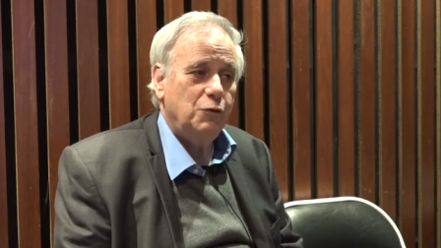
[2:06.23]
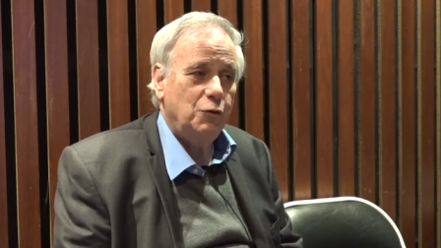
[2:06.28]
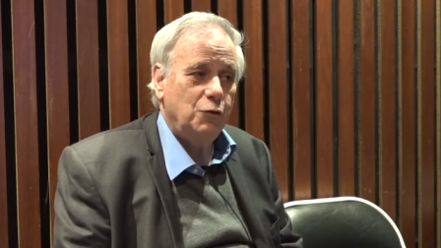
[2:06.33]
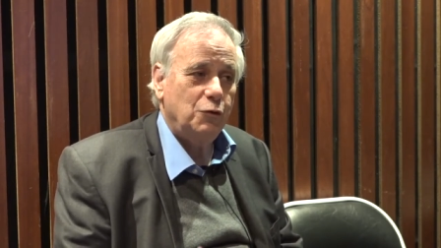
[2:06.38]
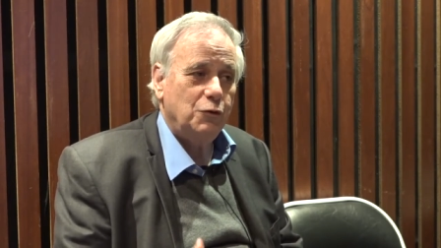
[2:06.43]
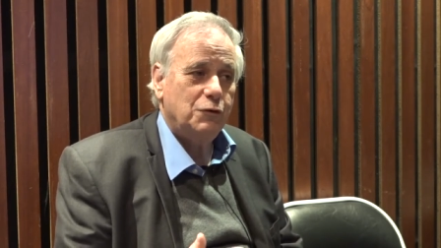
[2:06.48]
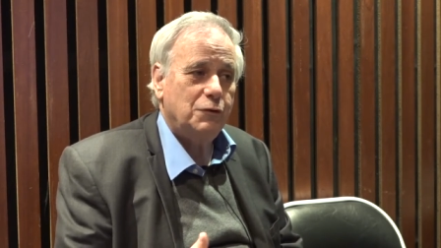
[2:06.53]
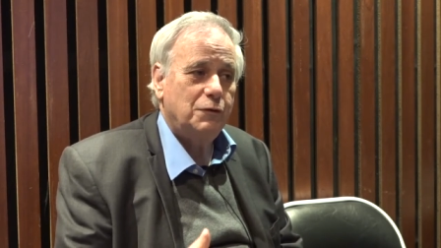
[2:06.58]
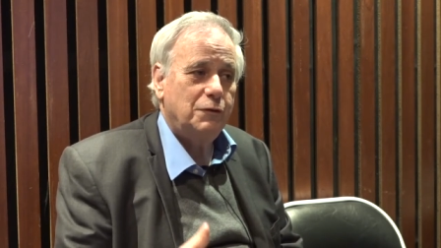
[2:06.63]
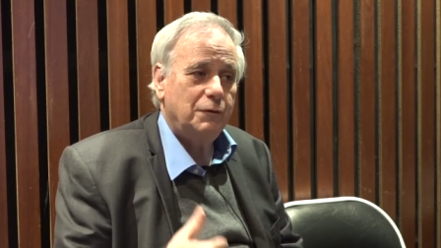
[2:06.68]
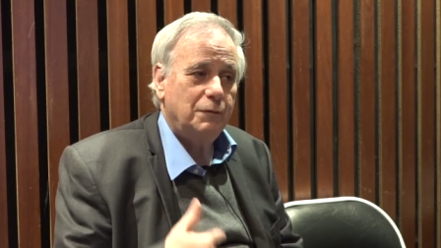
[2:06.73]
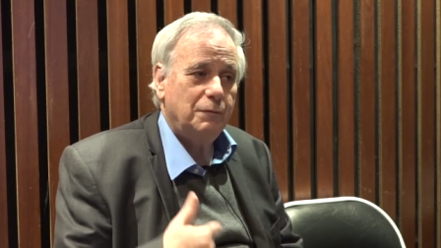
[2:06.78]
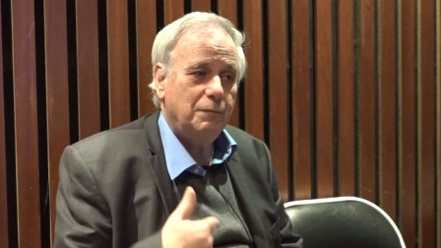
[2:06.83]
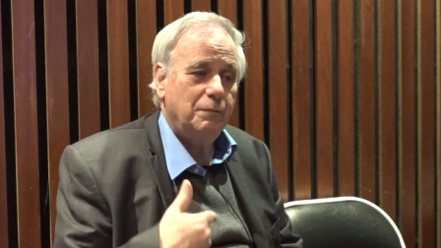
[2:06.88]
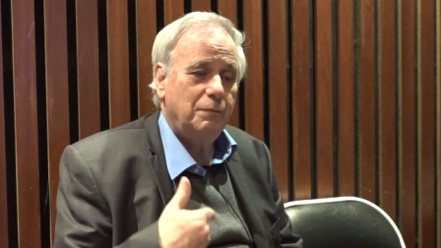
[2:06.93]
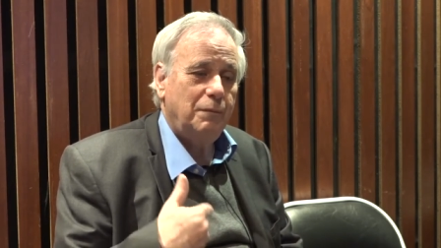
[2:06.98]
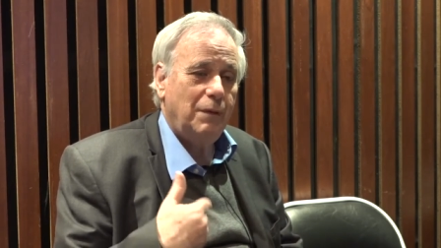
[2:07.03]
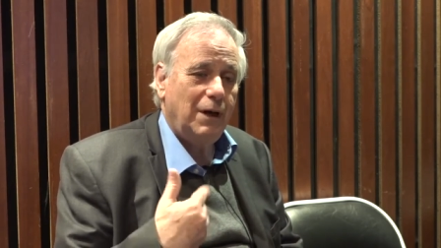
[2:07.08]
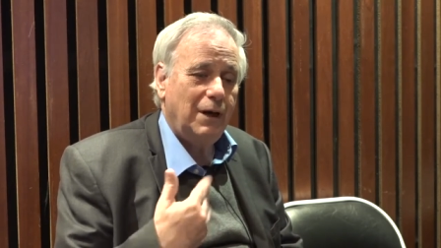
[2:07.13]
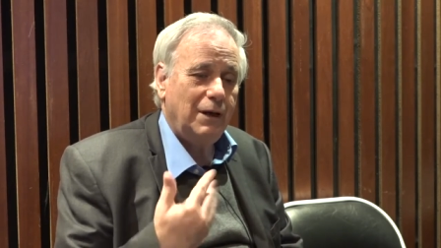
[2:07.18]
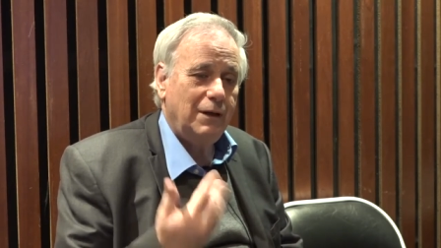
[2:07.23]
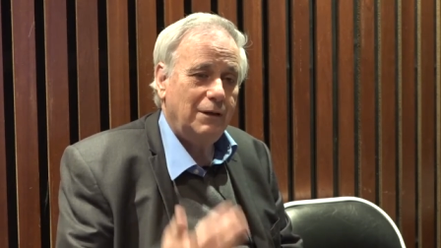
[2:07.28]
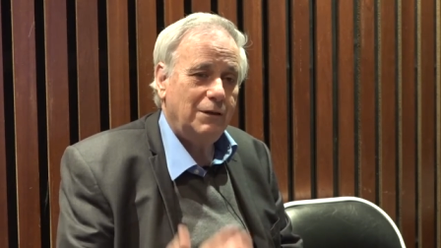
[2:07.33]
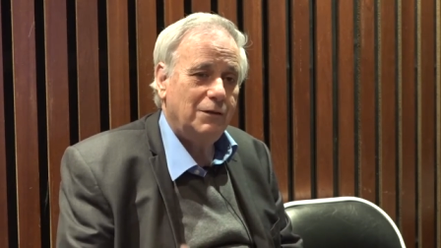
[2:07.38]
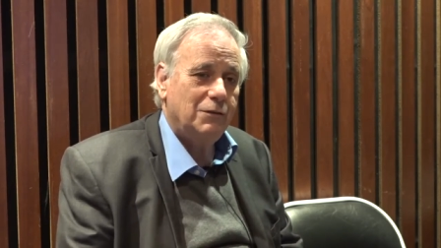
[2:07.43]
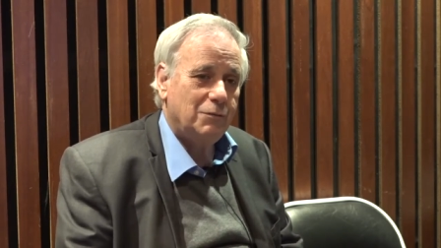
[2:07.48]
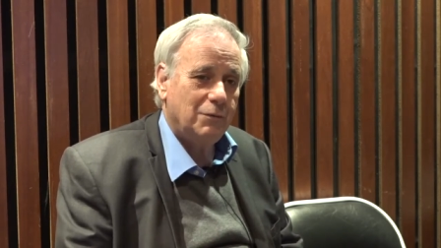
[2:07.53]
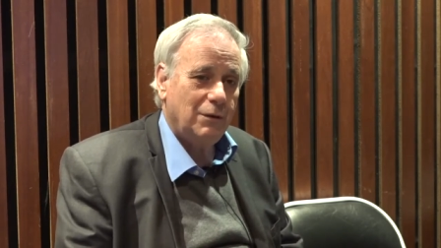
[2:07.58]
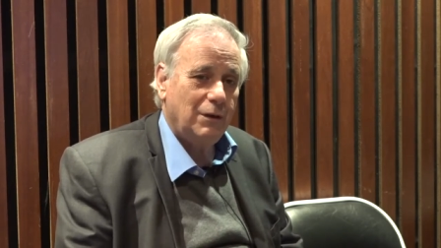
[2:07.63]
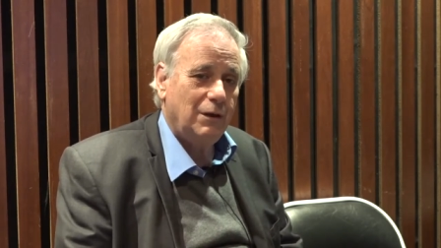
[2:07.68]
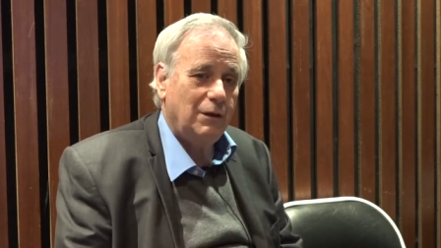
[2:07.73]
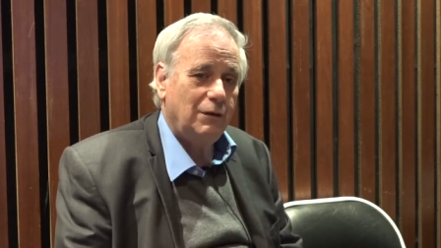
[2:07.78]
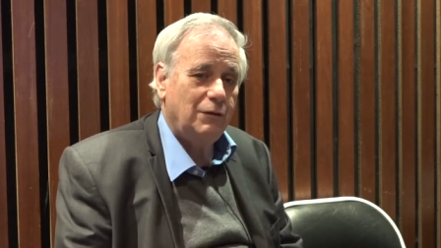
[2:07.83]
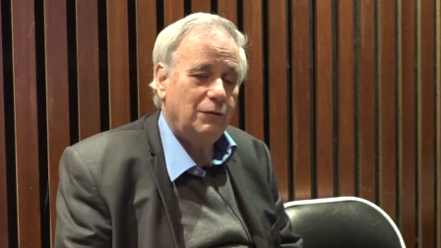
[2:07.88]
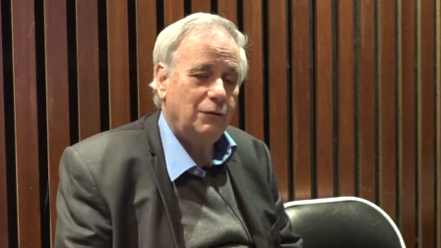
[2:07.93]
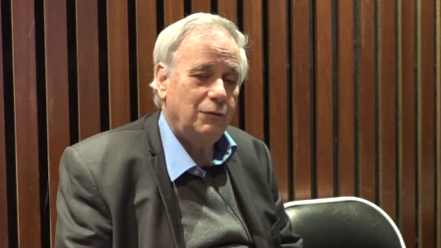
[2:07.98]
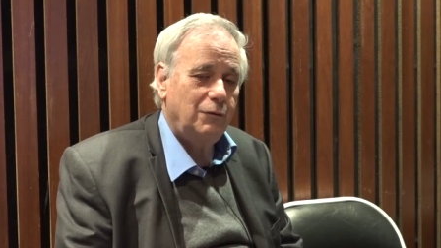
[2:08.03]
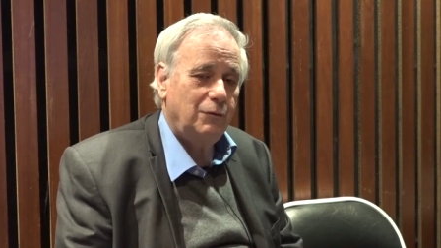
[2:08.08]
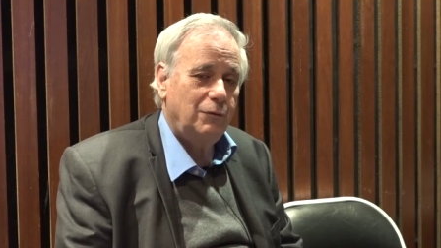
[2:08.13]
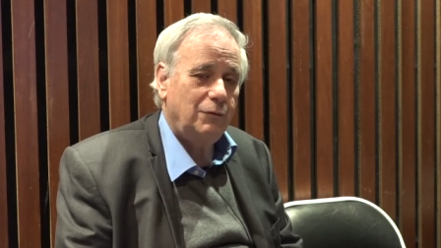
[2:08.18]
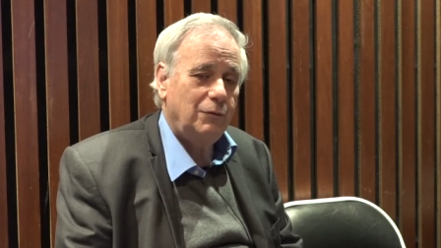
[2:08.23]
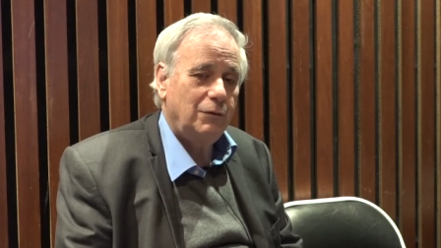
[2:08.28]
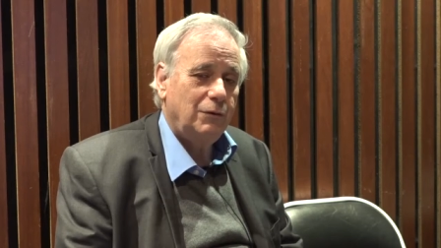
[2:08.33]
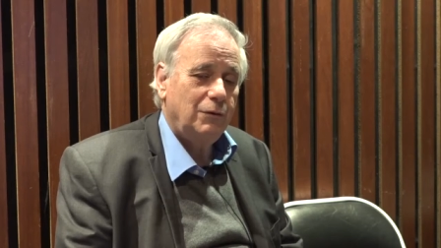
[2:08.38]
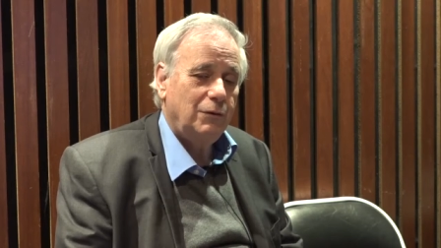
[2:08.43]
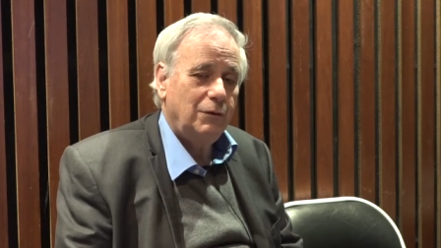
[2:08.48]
used by Israel to